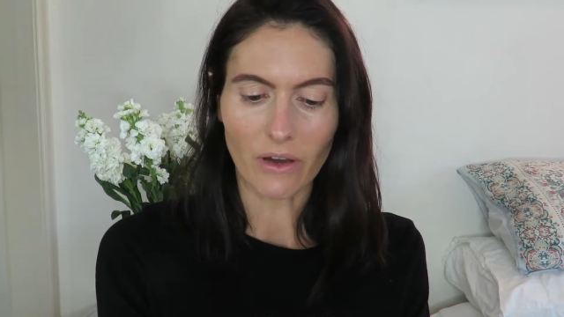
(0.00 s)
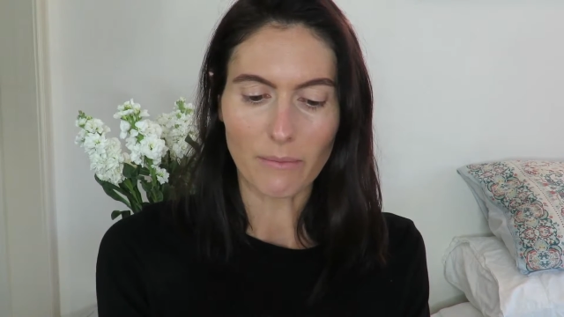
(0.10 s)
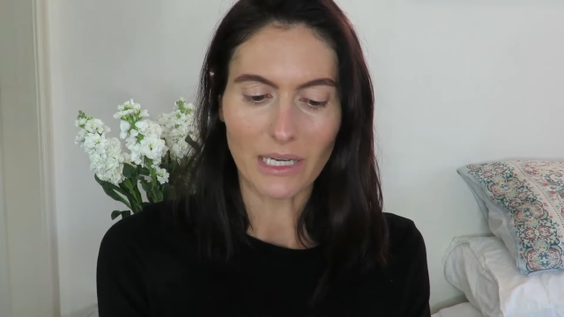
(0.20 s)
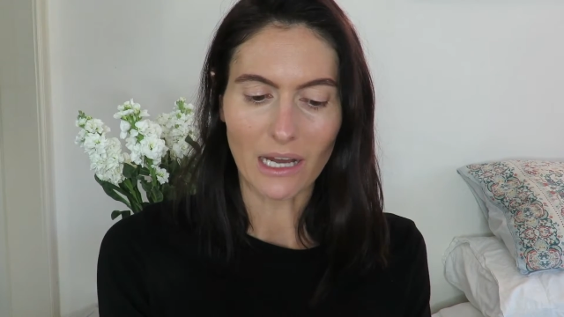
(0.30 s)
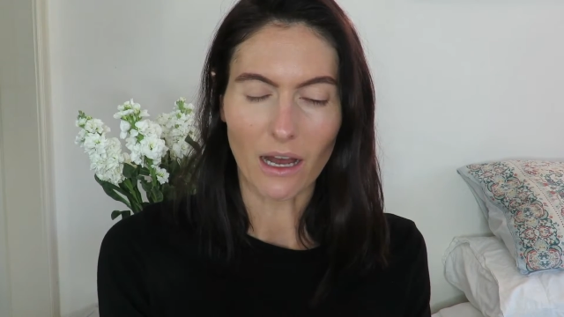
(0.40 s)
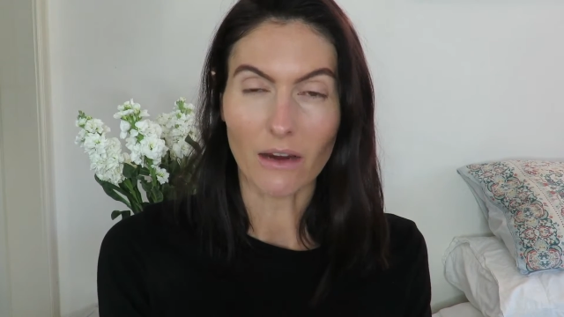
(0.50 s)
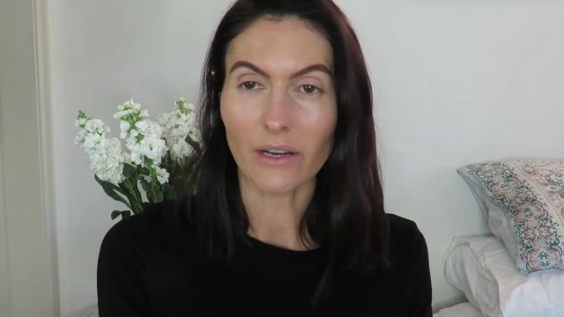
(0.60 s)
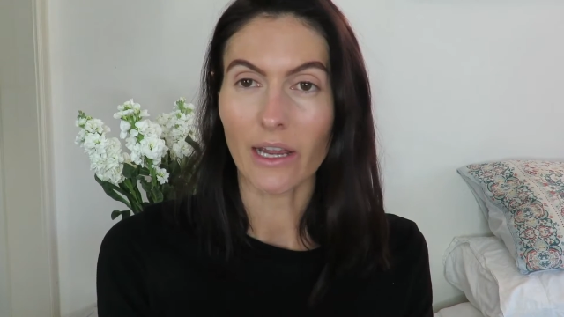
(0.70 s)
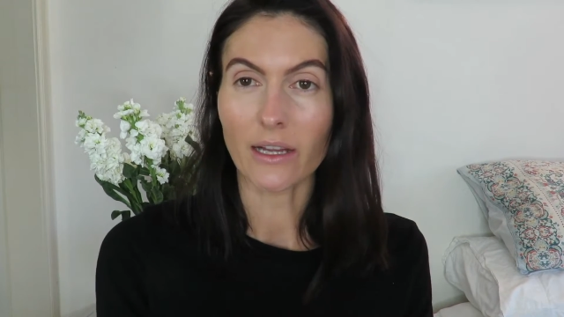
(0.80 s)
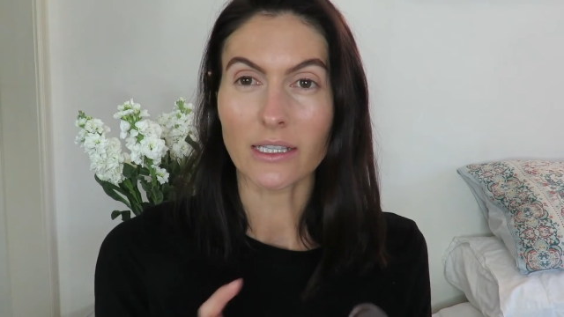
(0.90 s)
If I'm in a
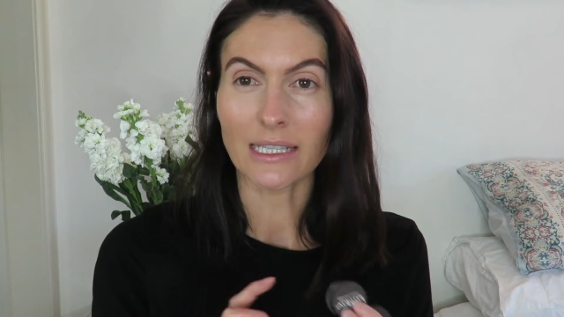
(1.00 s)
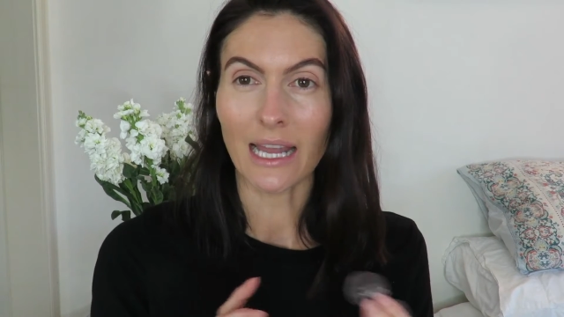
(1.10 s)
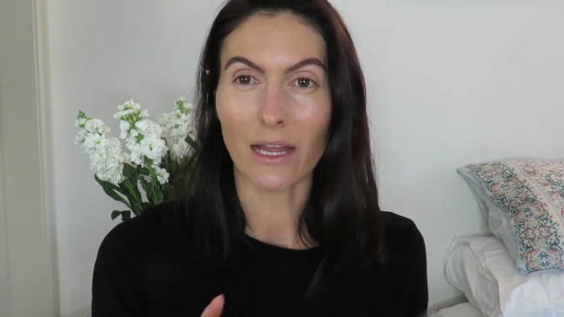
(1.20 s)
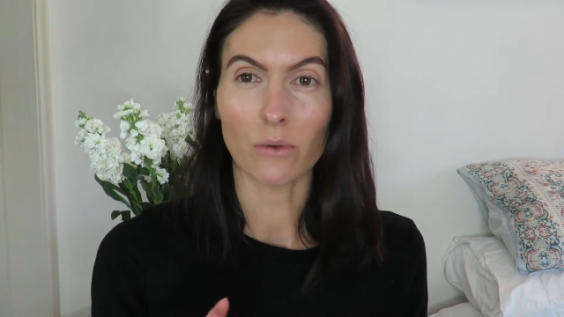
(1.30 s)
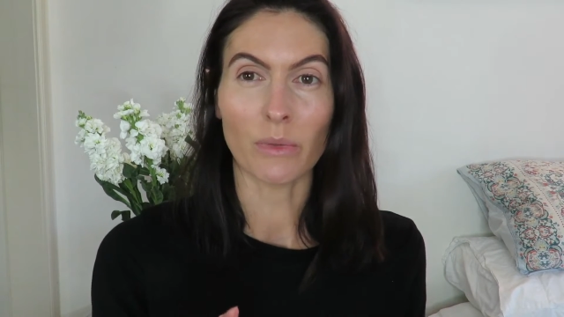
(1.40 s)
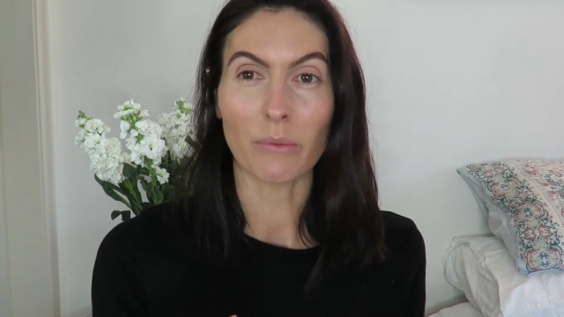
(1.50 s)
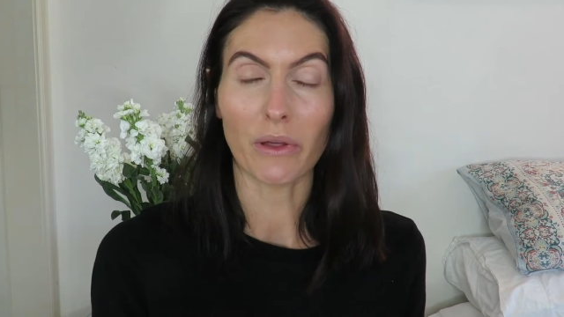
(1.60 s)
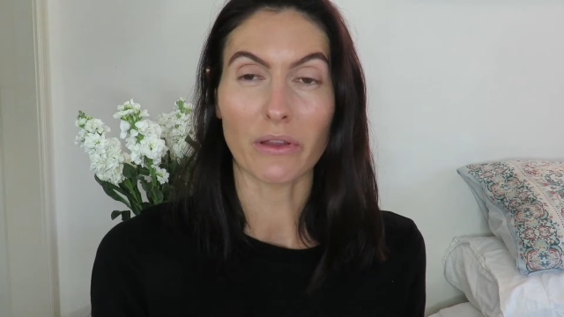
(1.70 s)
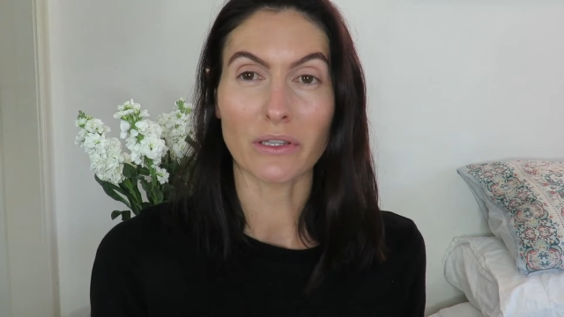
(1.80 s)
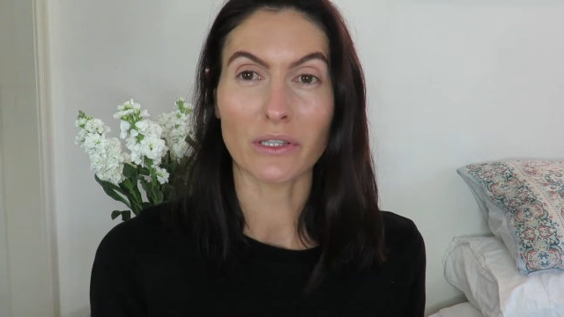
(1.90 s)
hurry, I just cannot be
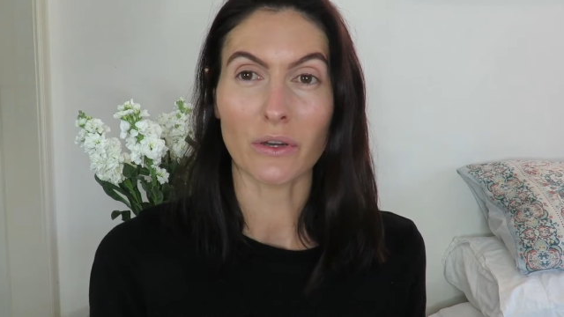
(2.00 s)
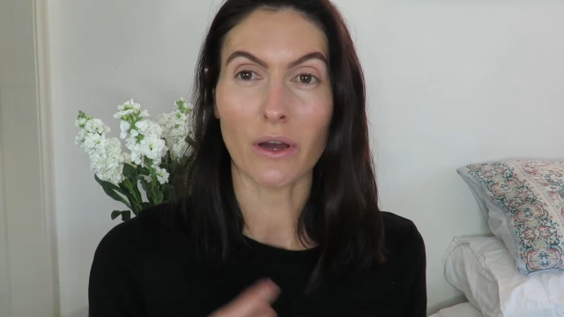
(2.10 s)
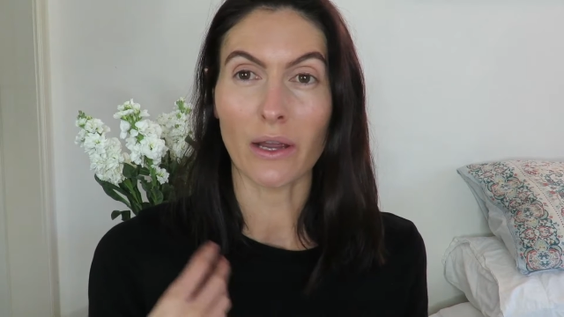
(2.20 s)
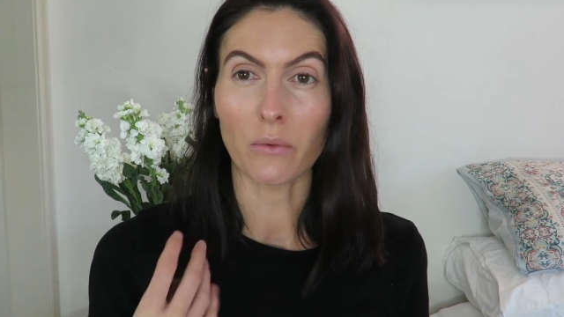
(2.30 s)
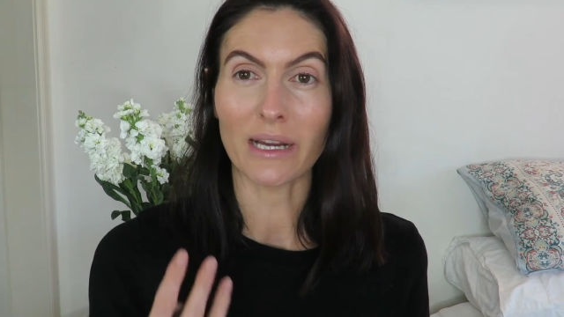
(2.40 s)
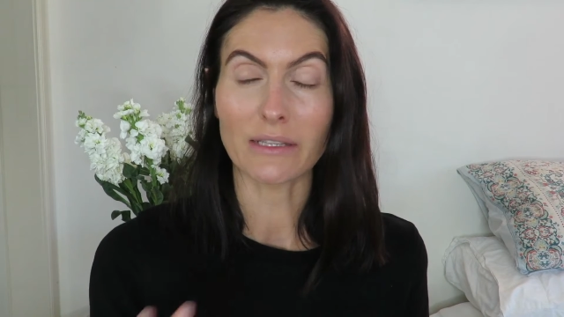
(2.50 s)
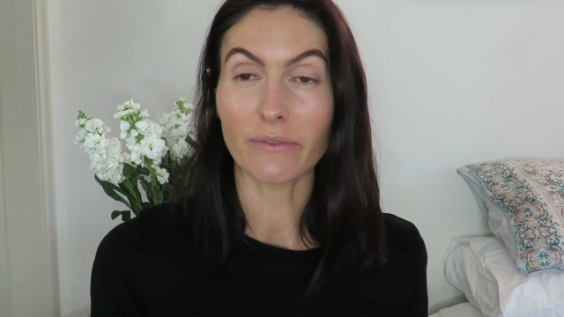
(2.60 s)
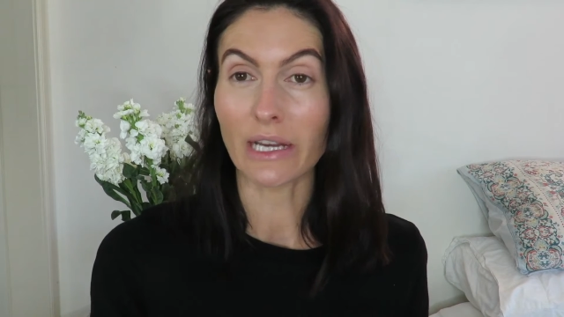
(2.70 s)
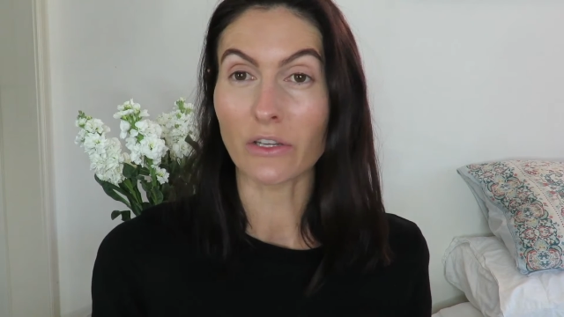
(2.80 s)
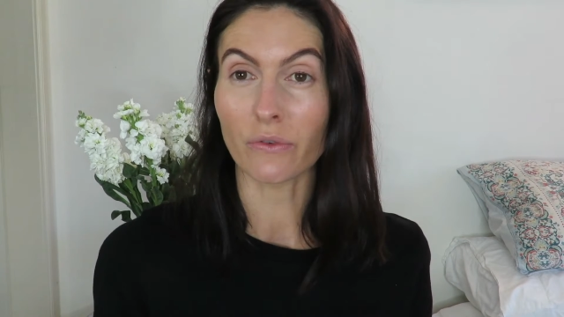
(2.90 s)
bothered, so I
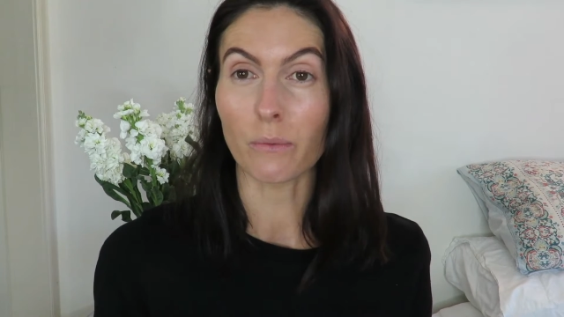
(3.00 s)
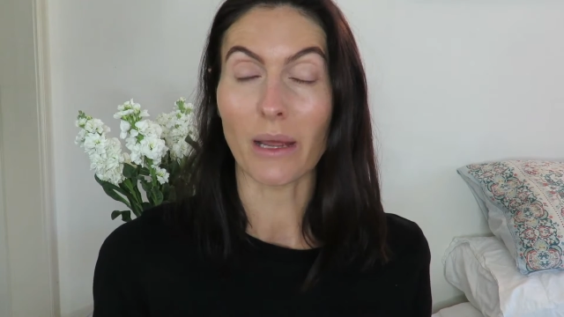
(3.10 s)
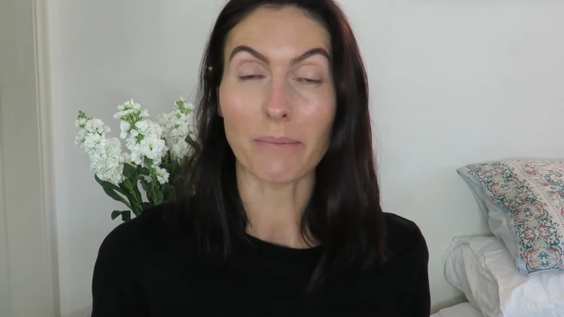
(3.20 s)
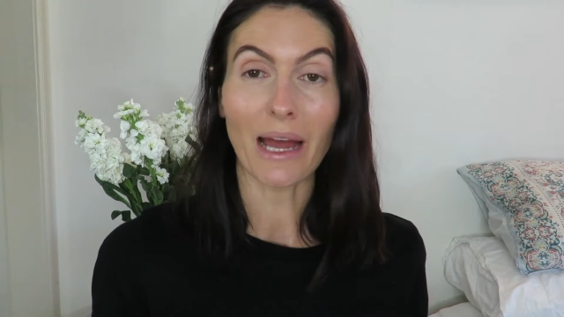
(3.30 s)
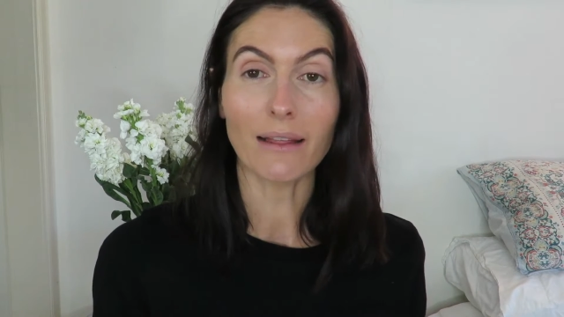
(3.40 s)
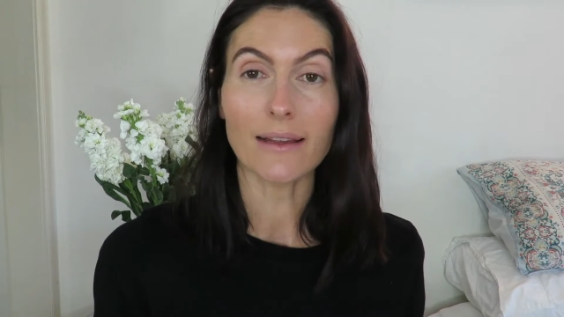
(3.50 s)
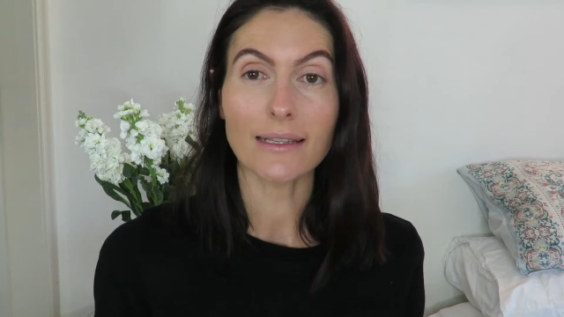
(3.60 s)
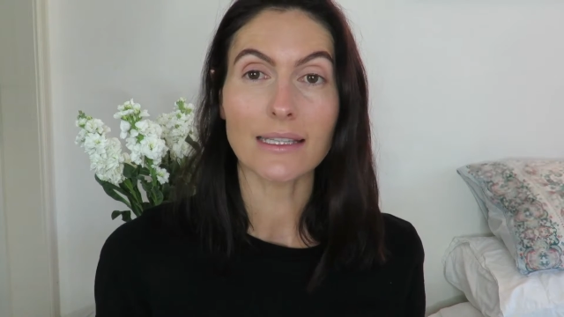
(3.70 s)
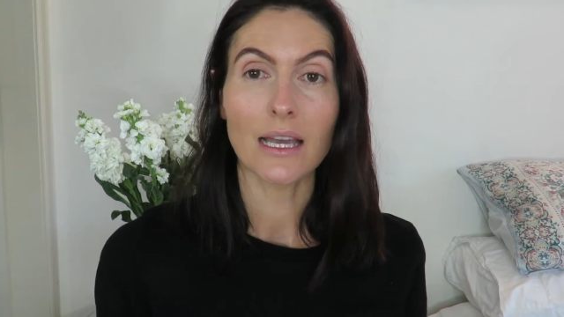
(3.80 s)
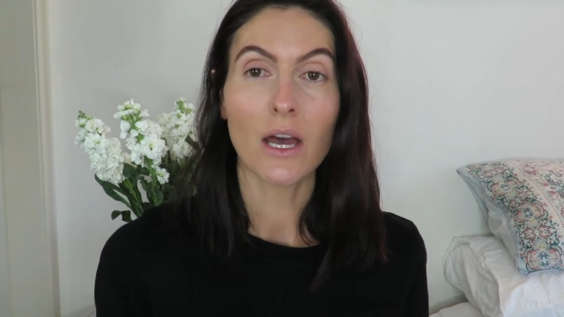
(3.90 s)
always reach for my
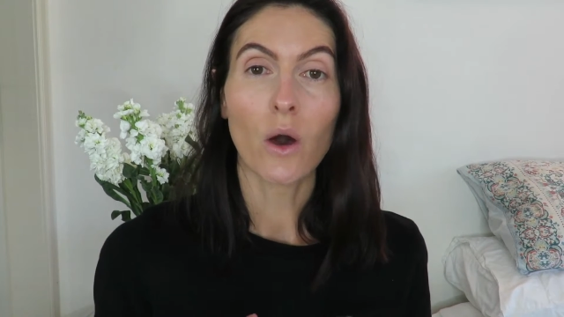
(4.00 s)
palettes,